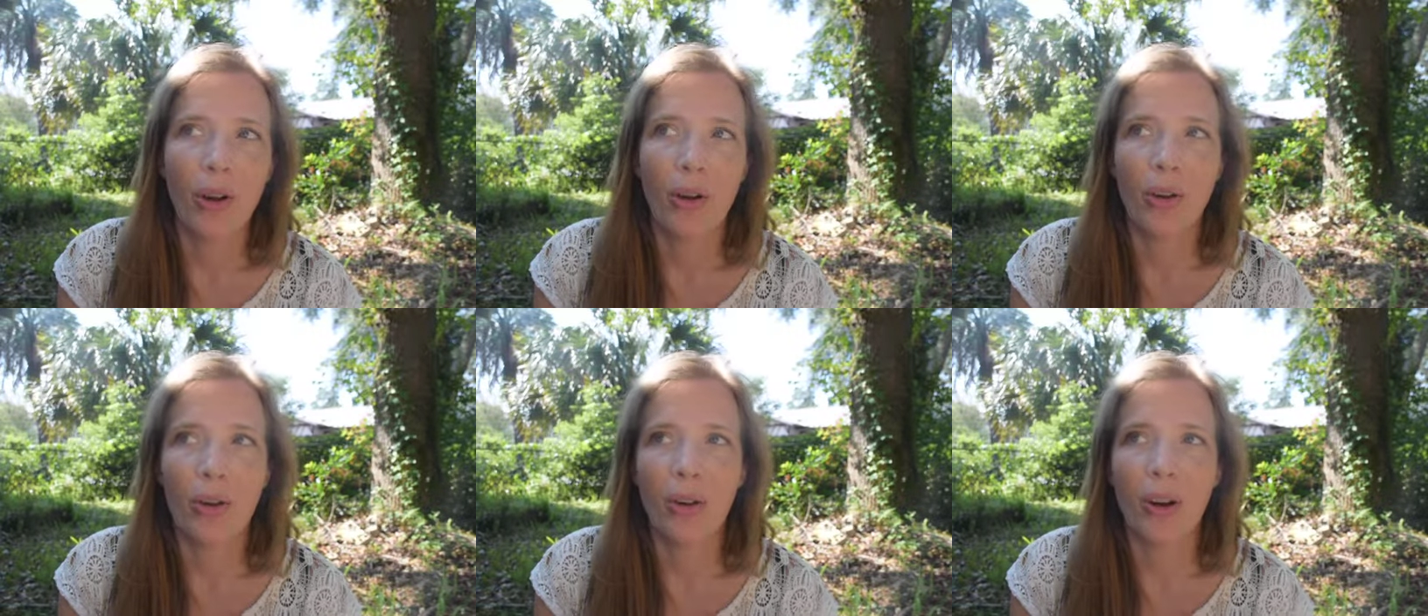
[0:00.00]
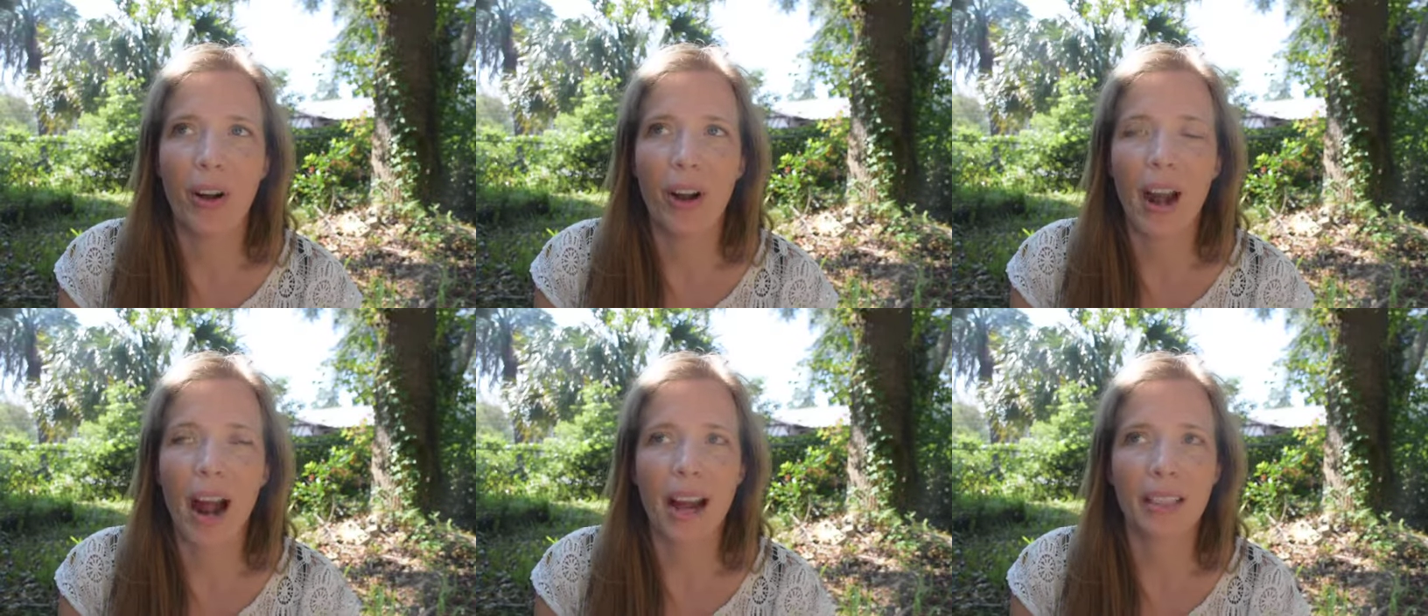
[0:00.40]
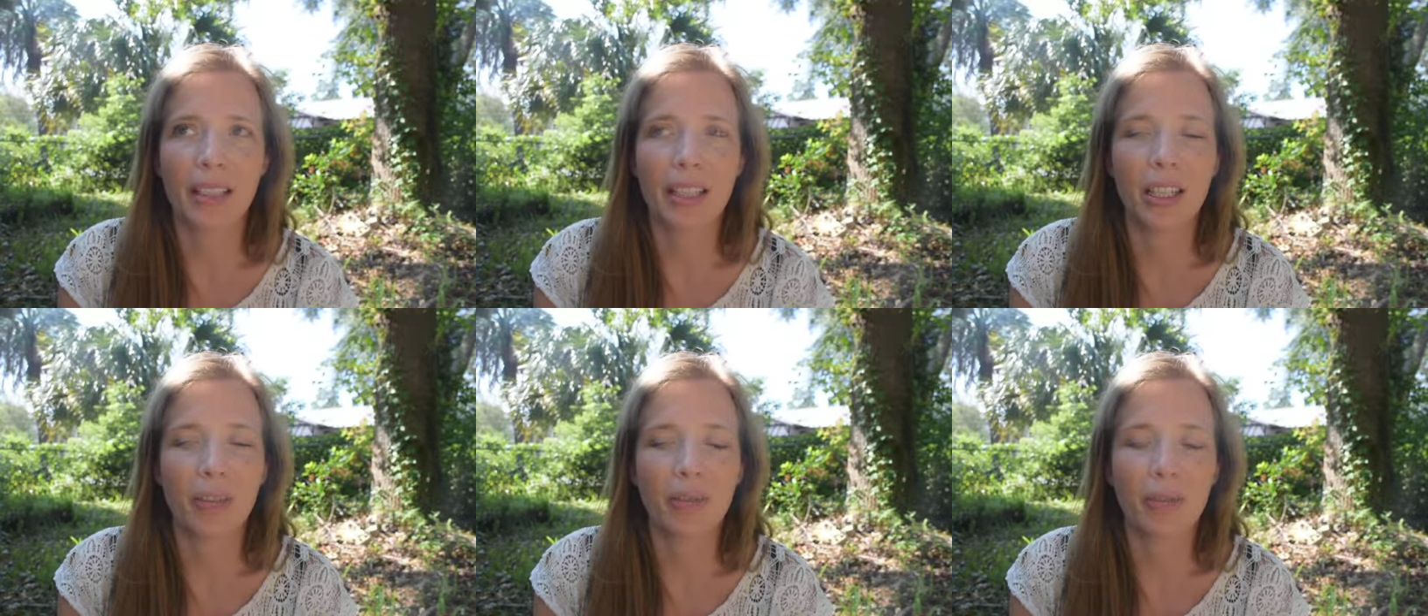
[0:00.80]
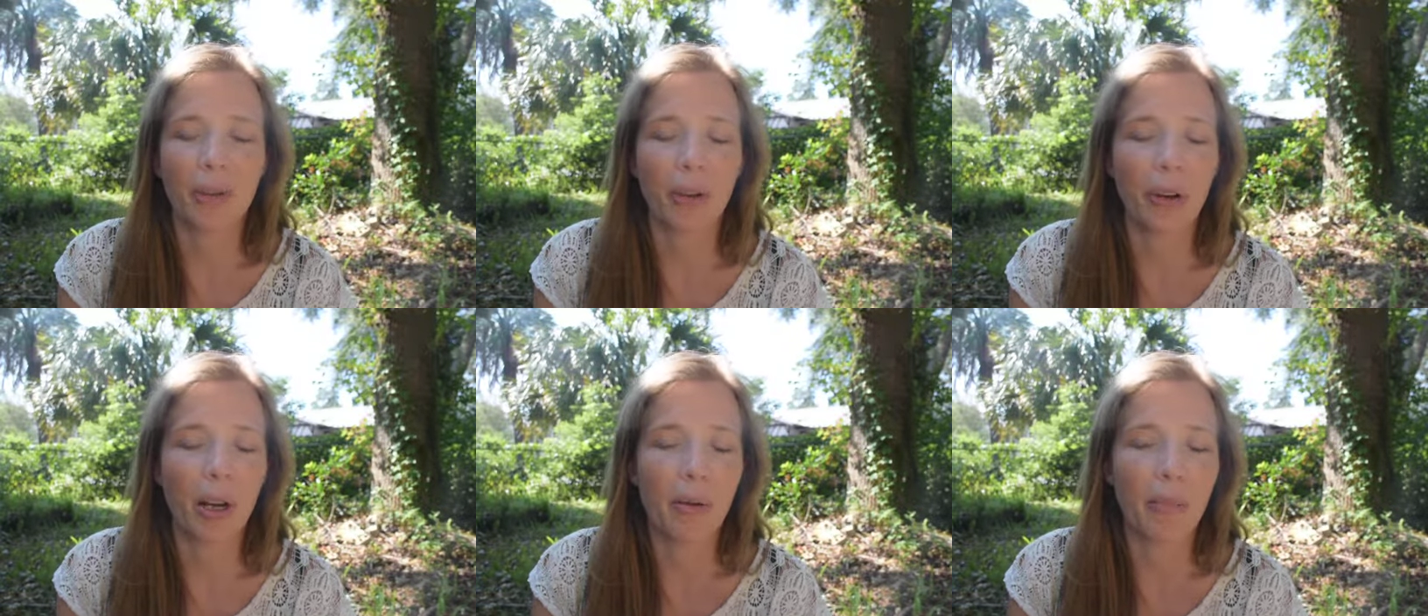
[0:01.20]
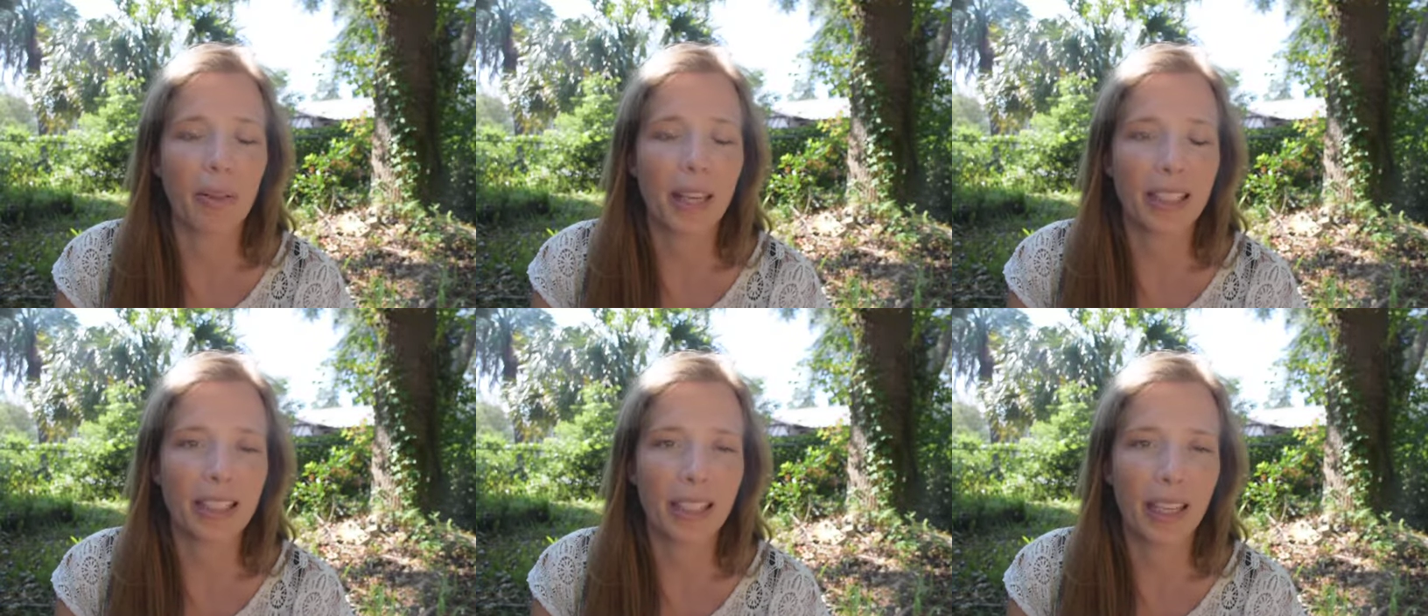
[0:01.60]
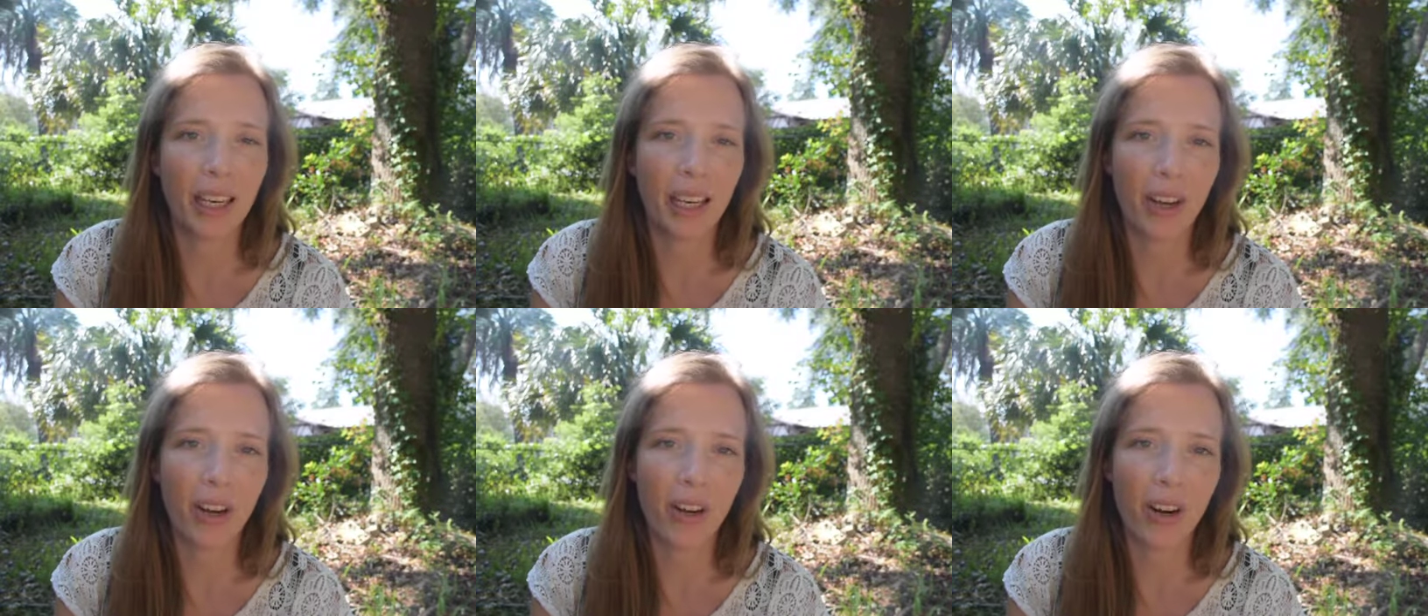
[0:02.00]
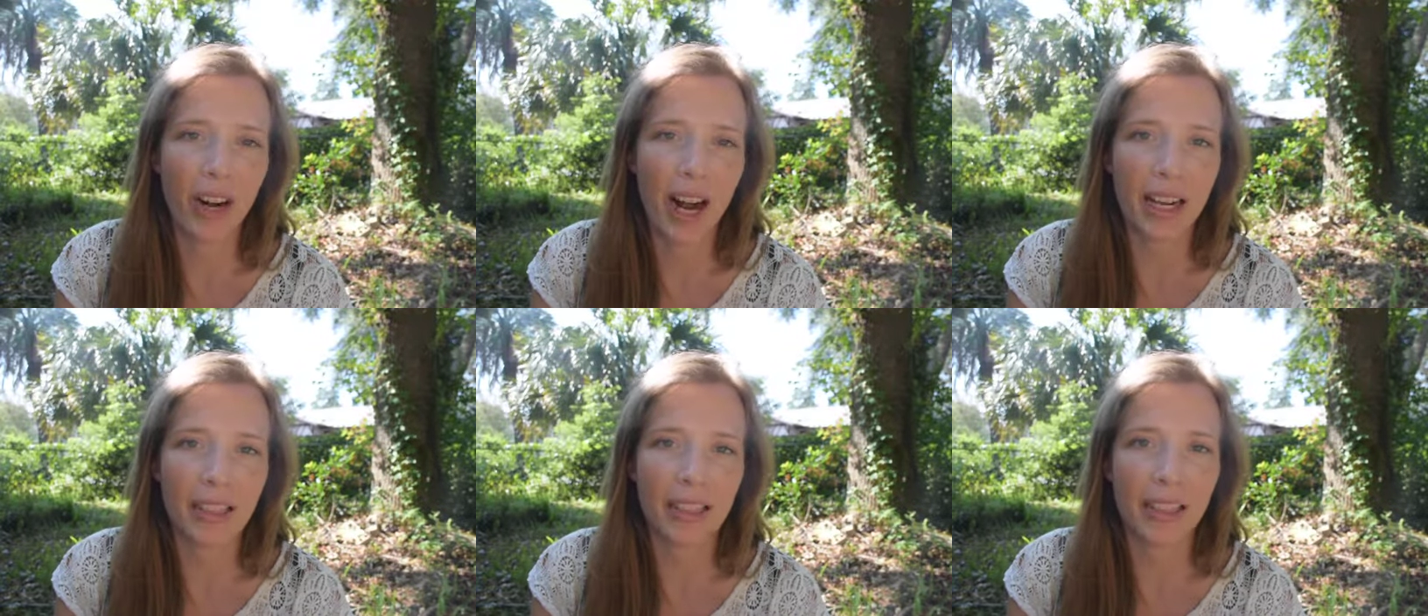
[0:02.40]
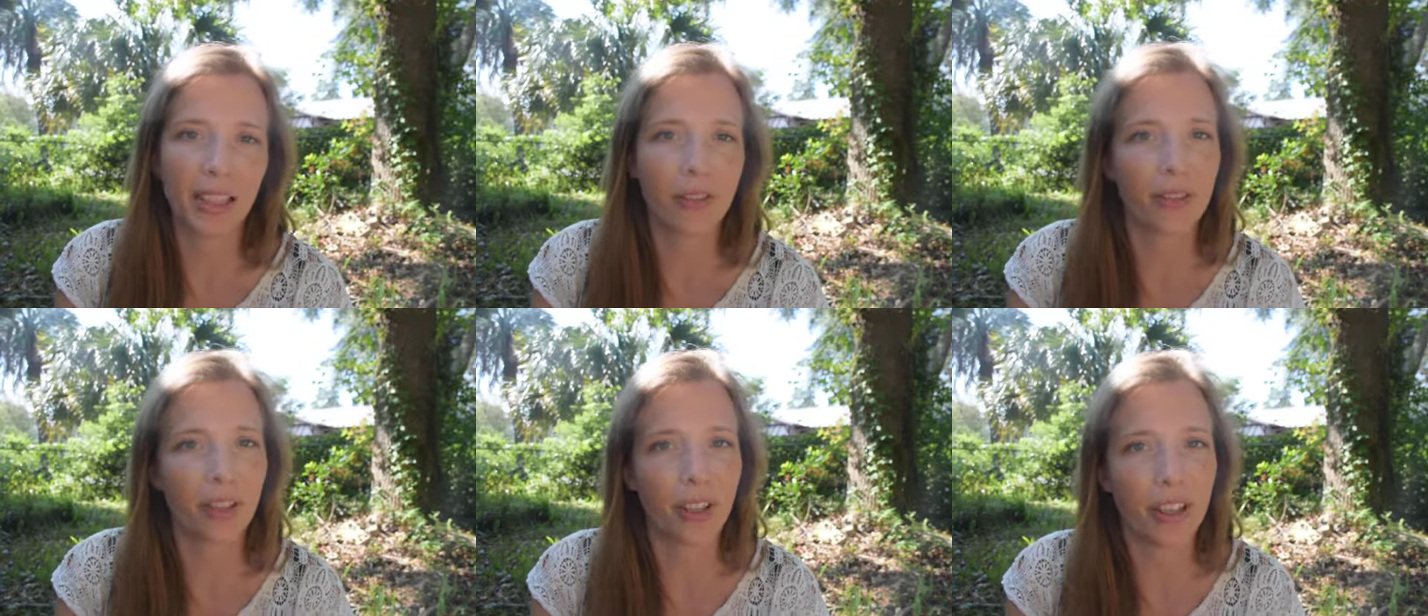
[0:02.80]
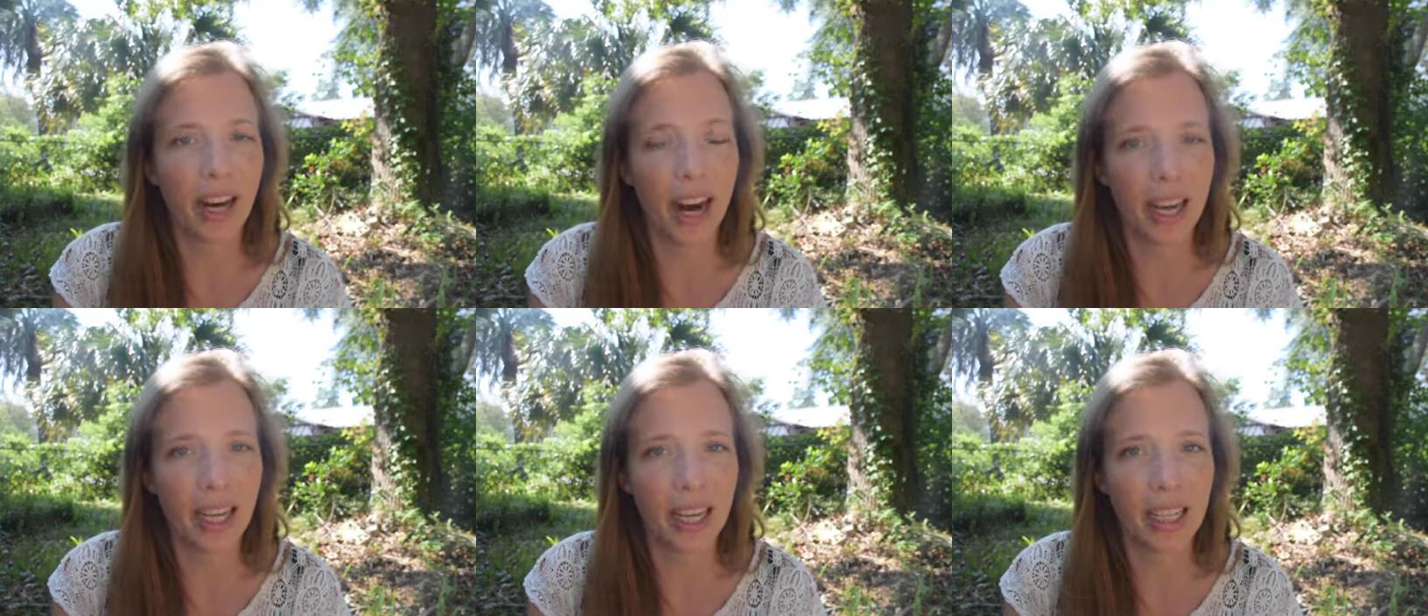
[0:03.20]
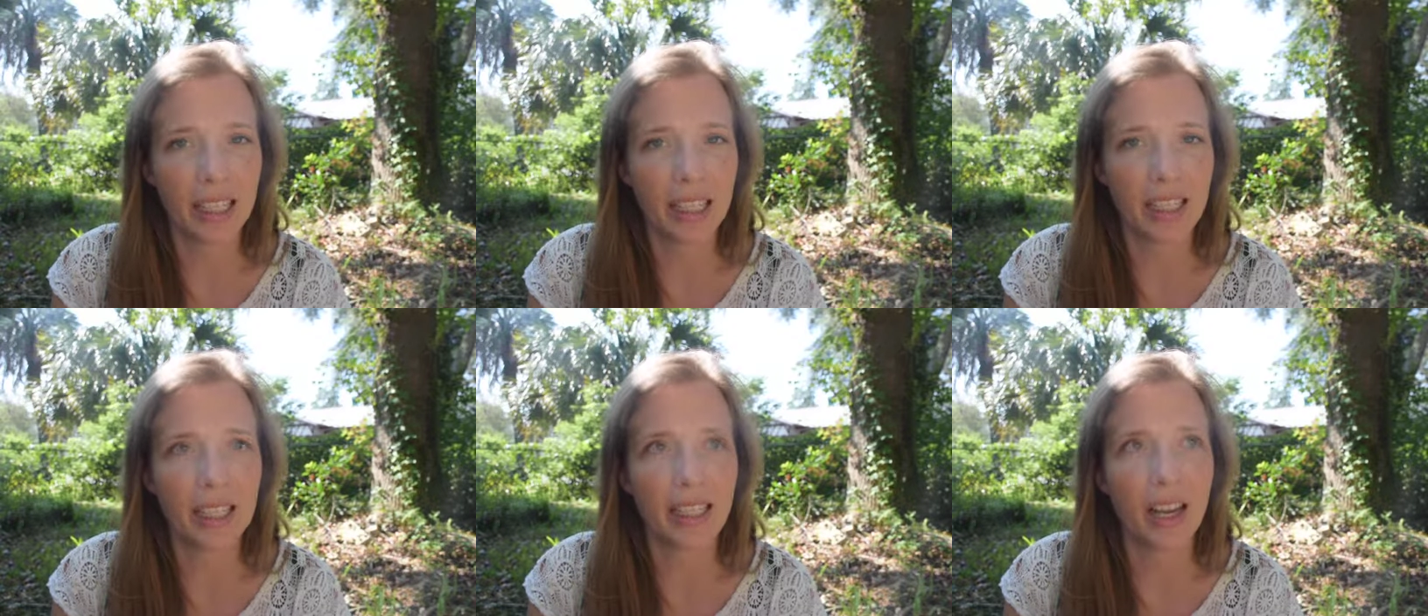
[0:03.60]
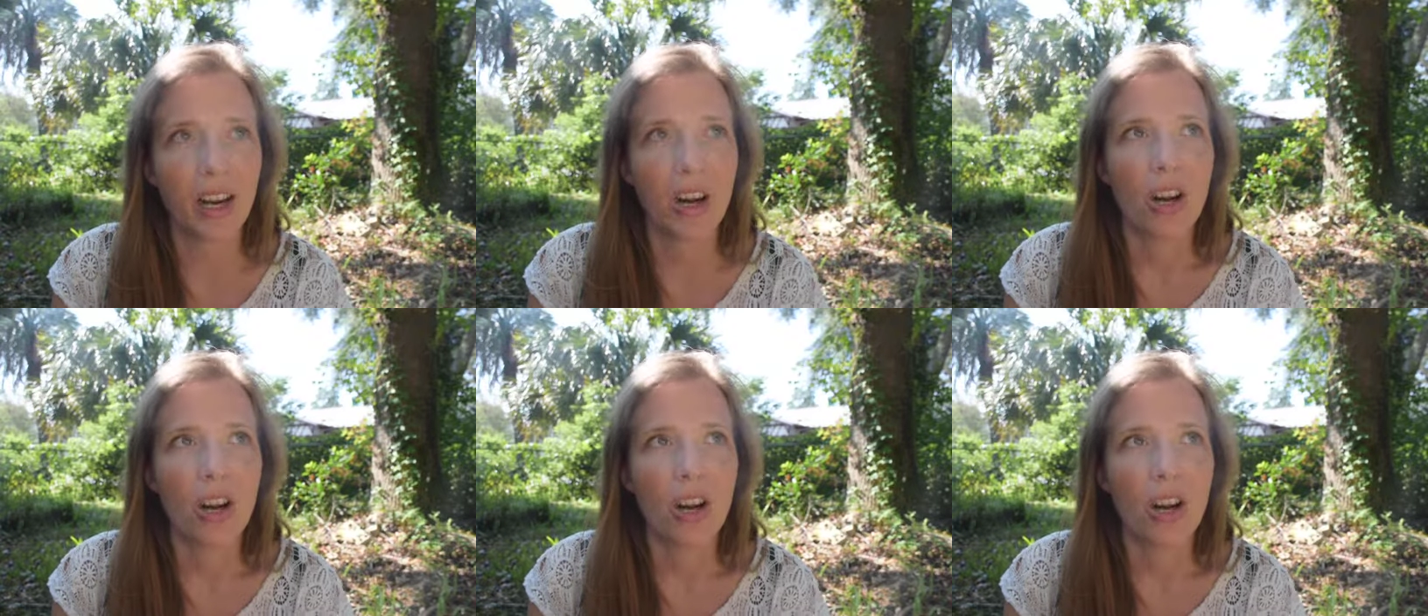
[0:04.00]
or asking for a blessing, or asking for guidance,